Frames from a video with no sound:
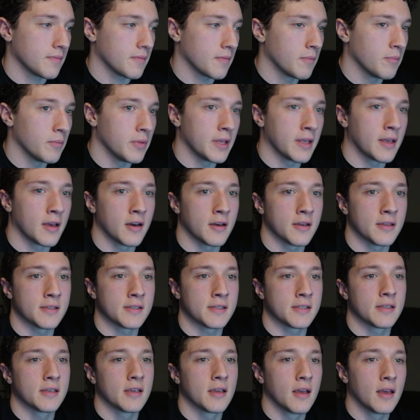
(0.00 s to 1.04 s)

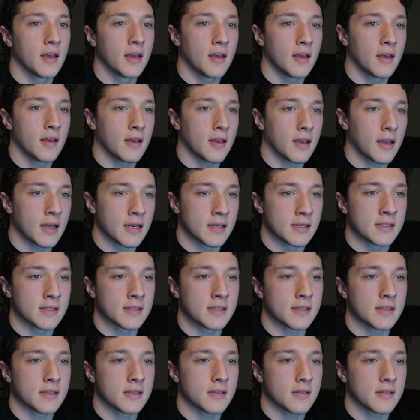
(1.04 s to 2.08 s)
because it's